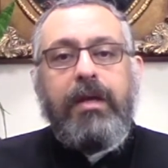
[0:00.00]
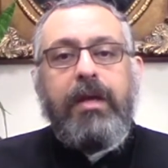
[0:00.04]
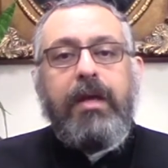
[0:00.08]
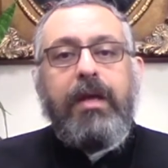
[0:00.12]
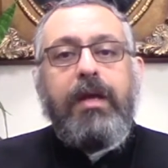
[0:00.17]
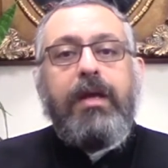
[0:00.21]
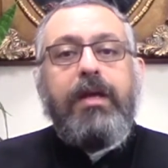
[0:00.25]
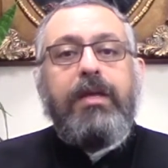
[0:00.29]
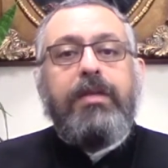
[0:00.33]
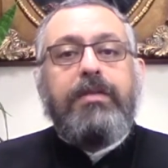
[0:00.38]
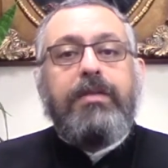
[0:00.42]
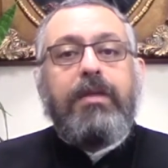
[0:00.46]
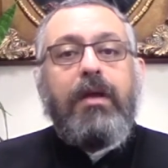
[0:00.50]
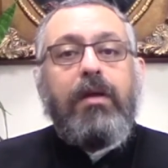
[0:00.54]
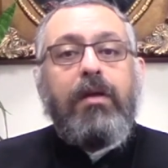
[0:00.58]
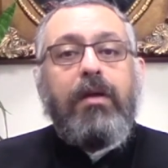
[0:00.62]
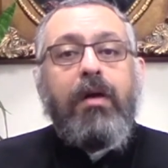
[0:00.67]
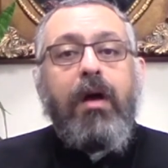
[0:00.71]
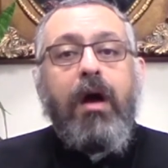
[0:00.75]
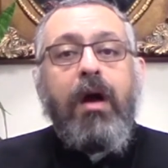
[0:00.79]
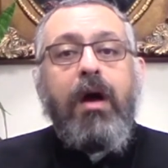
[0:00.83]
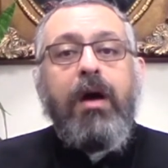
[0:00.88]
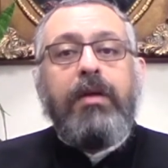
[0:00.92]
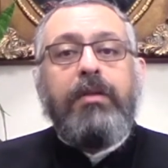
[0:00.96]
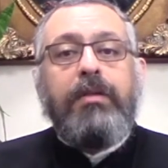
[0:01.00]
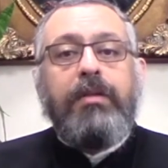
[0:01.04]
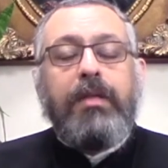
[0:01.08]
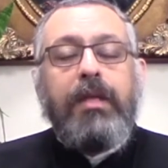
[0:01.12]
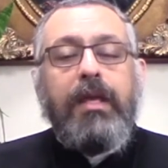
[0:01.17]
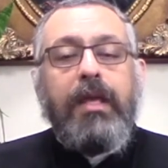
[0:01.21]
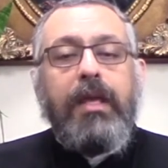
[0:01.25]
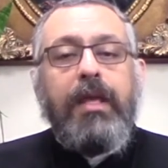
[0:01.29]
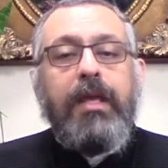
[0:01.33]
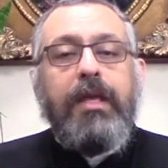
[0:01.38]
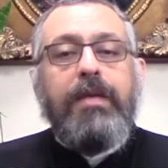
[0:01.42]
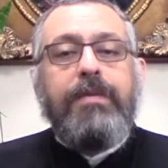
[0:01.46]
is God
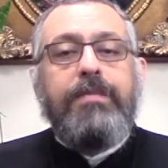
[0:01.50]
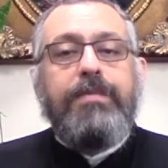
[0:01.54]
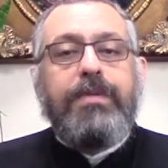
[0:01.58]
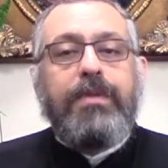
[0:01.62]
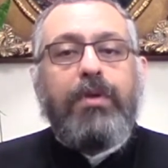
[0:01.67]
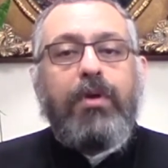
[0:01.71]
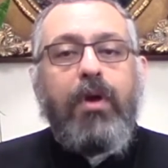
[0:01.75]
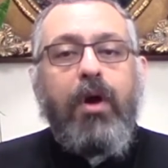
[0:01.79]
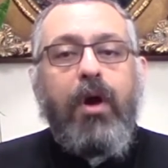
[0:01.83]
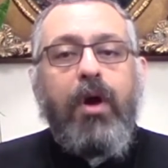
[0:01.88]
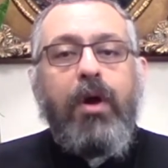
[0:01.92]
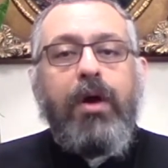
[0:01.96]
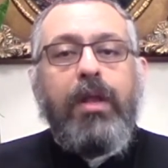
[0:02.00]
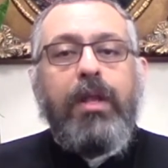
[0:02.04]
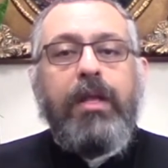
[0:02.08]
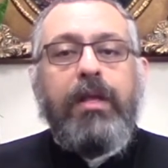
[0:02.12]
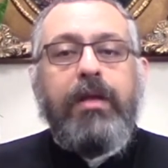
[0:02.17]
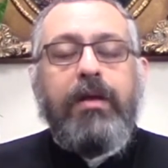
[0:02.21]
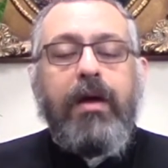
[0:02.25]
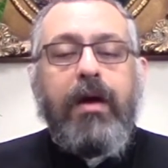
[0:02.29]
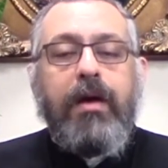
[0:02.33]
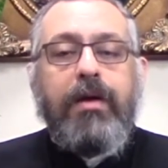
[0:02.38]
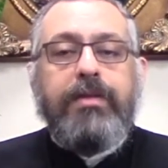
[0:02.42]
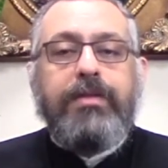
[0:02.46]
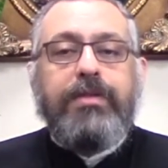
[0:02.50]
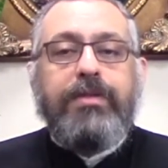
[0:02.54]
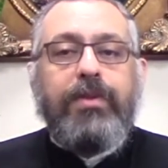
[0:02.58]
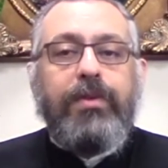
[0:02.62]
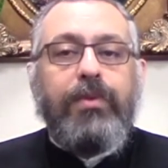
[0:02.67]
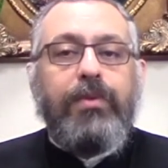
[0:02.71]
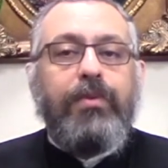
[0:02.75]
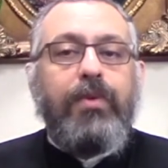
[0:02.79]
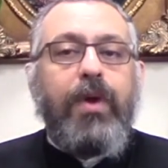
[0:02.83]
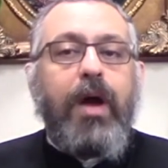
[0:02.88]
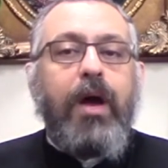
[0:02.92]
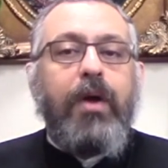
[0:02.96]
keeps calling us
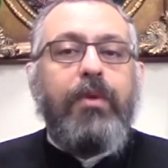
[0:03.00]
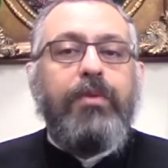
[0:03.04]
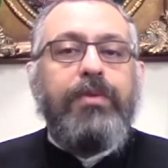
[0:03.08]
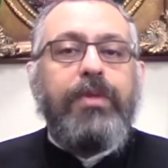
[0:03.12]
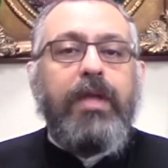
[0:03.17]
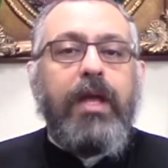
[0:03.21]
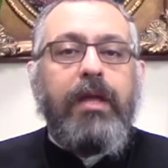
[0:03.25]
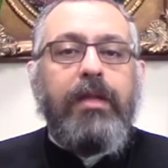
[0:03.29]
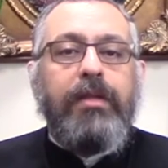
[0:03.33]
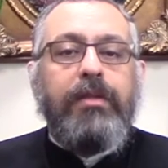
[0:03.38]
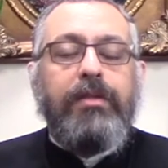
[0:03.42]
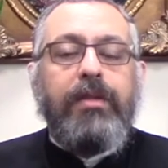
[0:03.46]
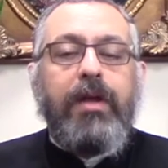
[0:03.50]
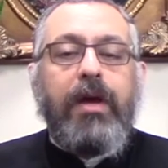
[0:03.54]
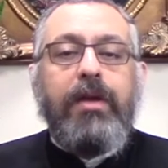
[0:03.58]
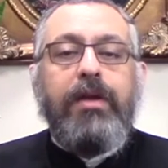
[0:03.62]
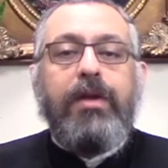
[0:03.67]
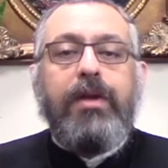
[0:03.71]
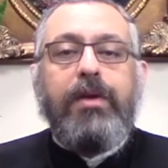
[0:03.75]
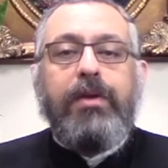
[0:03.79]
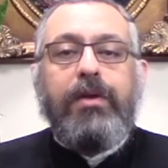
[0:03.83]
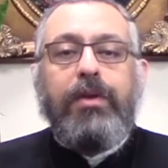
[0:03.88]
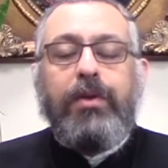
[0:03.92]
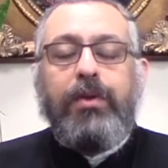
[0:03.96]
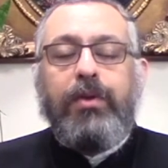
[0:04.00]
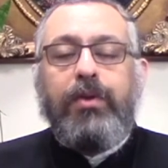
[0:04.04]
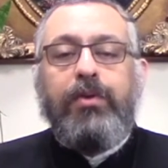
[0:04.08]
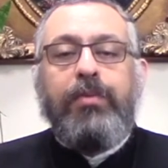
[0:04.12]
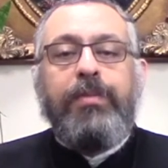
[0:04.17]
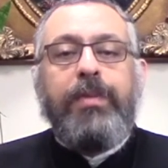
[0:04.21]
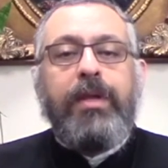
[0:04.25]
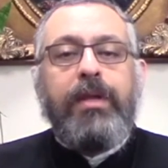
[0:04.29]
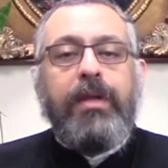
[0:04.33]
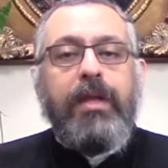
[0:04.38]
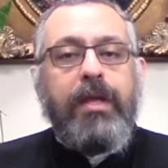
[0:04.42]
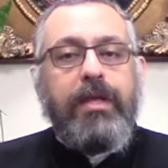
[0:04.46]
throughout the entire
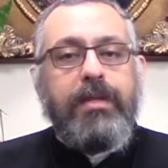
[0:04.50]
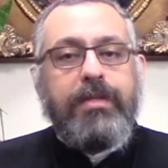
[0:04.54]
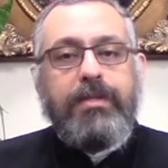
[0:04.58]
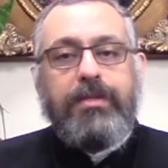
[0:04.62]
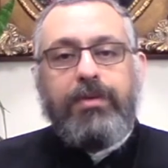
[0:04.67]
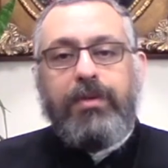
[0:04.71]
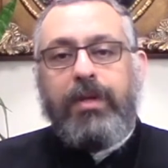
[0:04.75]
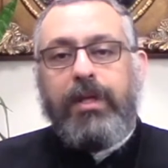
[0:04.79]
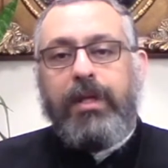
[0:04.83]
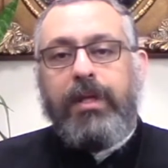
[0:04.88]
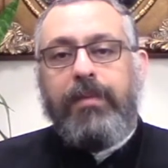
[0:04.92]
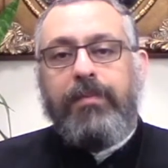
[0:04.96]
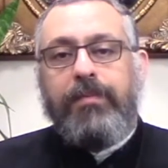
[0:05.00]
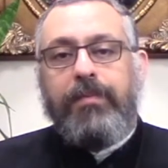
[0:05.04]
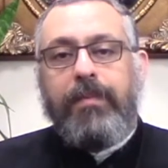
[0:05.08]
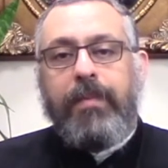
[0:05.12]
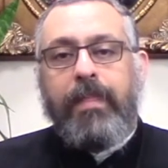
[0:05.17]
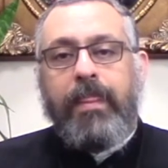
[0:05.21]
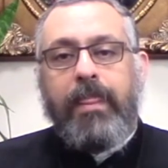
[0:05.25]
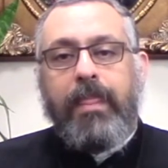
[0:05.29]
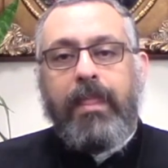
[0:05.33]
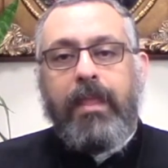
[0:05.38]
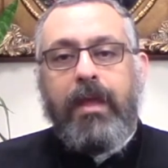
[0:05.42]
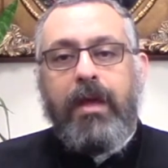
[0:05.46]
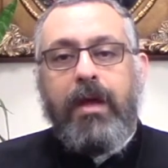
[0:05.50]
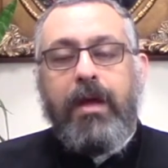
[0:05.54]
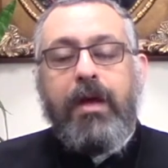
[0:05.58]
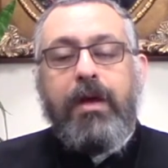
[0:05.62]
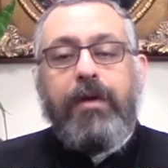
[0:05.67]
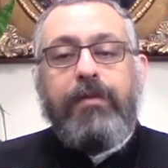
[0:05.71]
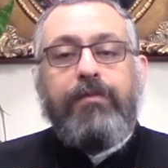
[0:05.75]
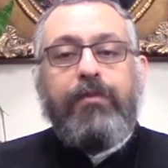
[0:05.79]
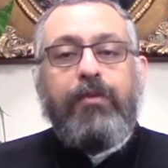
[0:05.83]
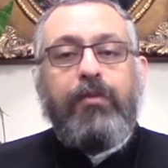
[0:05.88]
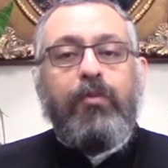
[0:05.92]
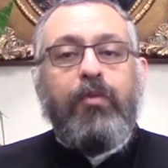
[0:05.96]
human history,
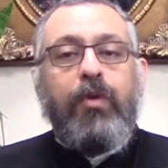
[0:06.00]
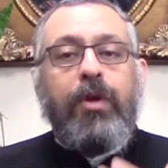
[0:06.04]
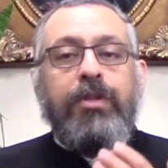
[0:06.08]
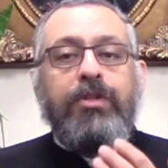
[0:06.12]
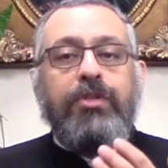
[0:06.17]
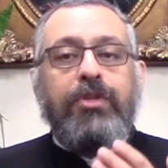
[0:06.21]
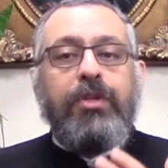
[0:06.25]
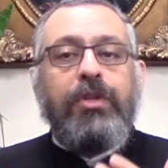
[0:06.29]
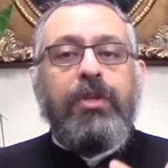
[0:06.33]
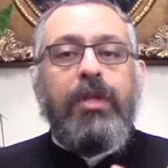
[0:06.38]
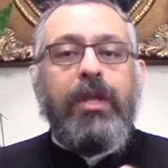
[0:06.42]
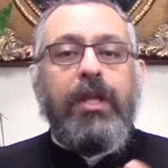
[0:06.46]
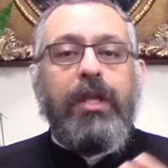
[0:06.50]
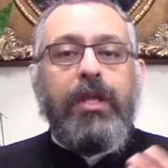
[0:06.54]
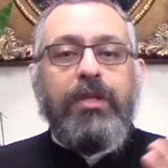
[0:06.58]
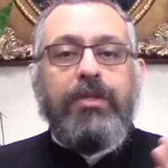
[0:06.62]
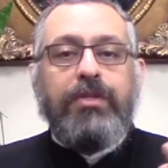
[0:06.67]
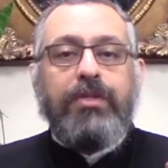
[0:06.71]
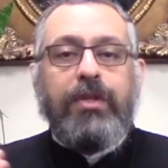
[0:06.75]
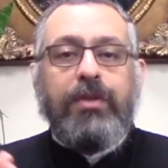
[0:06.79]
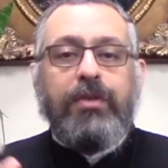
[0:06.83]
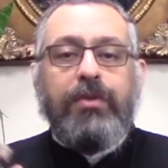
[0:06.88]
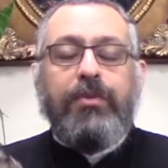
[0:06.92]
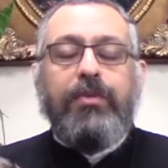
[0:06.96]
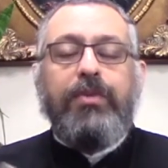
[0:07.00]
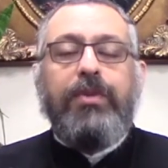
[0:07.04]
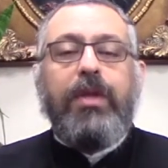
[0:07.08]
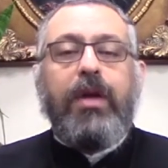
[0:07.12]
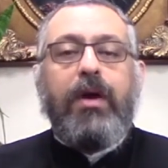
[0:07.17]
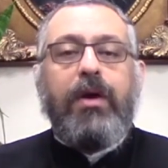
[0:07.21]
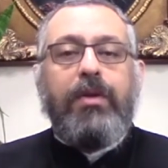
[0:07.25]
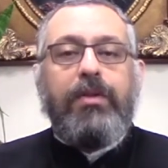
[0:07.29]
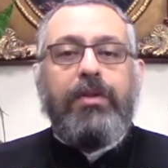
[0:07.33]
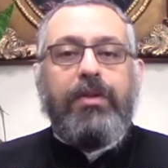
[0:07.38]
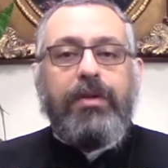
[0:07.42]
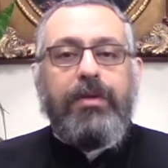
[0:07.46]
from one generation to the
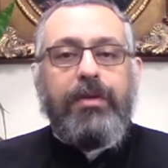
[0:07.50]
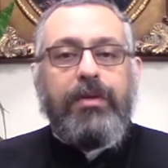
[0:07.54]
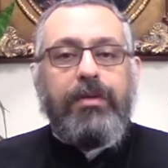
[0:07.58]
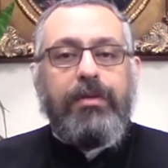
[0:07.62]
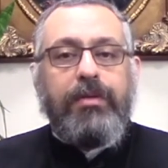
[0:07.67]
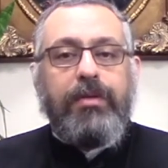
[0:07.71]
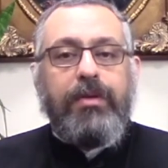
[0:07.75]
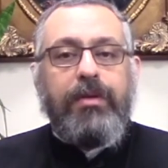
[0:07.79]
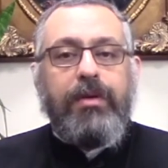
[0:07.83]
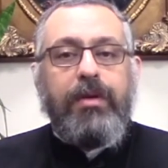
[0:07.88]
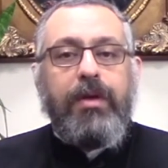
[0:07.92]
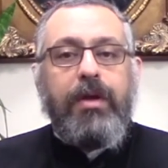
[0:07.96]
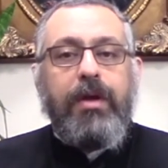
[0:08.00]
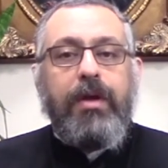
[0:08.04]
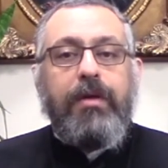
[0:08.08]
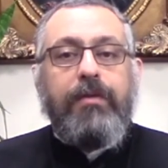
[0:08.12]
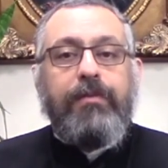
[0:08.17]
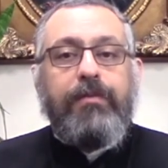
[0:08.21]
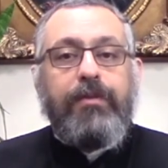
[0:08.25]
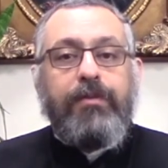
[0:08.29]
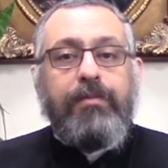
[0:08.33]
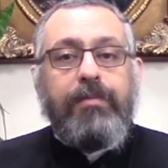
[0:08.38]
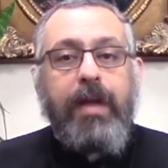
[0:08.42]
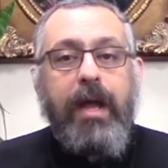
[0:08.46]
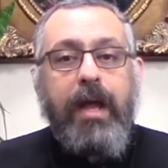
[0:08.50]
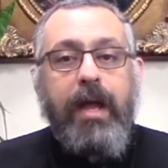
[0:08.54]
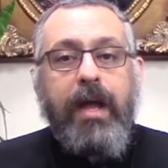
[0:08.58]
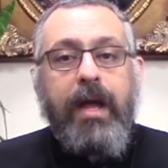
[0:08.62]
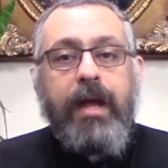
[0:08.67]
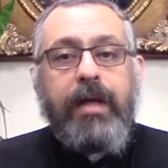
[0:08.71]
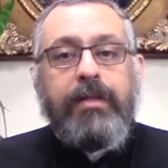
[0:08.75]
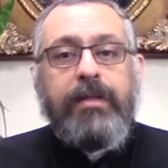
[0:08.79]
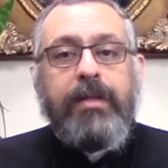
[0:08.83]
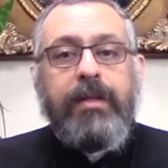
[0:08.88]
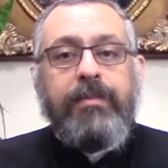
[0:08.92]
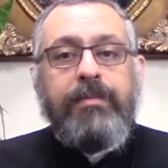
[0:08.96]
other, from
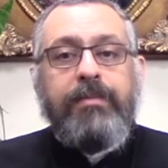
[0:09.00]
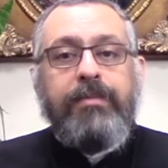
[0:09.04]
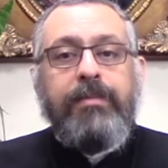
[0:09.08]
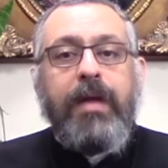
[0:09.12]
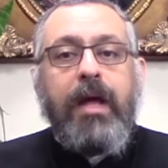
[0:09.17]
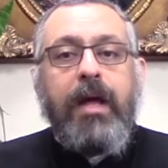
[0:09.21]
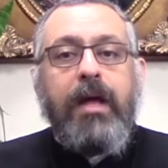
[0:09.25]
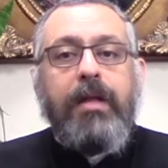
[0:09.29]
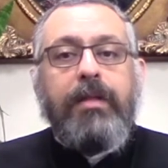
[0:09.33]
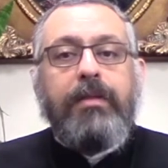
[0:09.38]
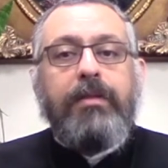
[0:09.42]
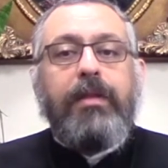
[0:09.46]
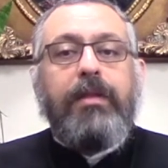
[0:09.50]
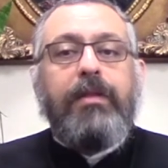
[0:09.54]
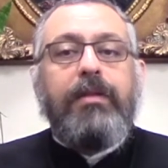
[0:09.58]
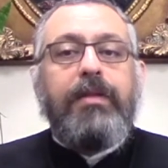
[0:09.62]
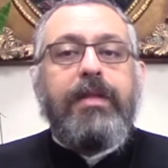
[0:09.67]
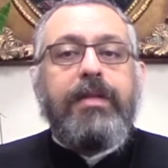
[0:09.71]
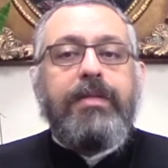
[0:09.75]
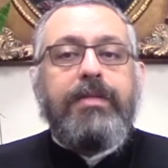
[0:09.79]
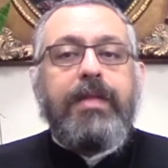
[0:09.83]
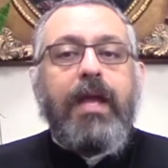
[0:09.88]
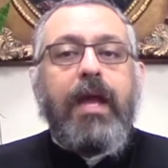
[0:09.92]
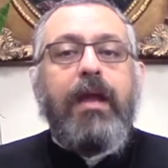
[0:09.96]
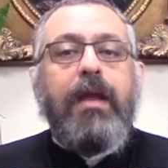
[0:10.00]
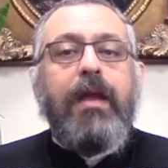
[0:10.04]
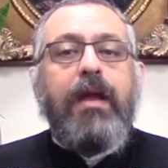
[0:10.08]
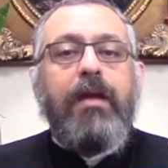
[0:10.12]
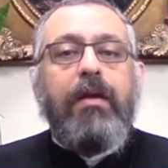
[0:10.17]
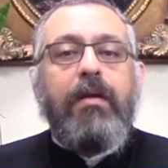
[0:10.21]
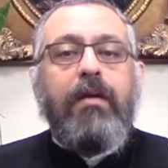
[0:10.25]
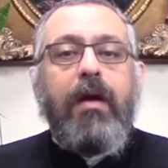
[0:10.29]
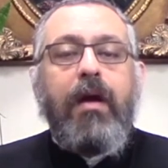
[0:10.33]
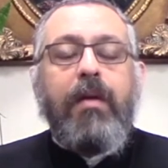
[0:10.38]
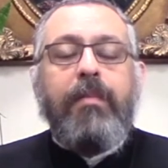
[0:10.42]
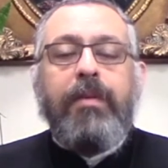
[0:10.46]
Adam till the
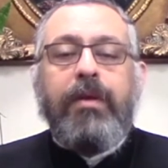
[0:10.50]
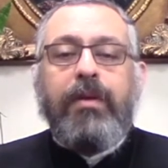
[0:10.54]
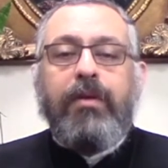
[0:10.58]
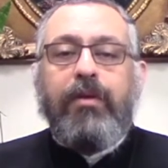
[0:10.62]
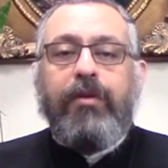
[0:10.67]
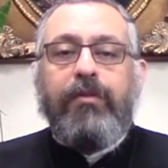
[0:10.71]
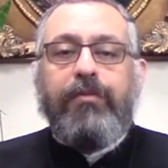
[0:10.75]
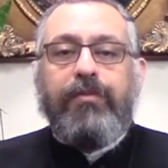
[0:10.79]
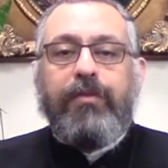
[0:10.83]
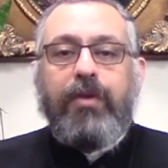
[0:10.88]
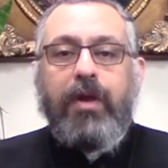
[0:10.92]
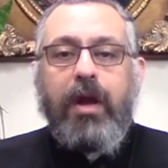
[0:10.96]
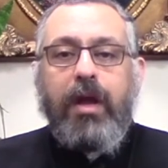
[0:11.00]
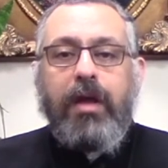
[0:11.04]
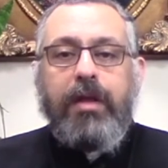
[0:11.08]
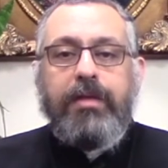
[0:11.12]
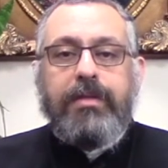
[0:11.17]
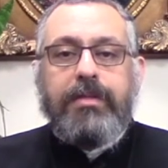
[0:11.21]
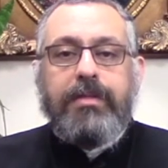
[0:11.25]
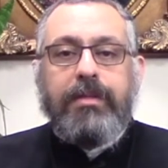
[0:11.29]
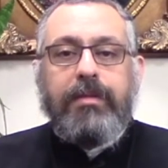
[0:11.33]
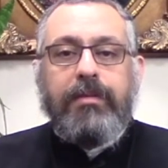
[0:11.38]
second coming of Christ.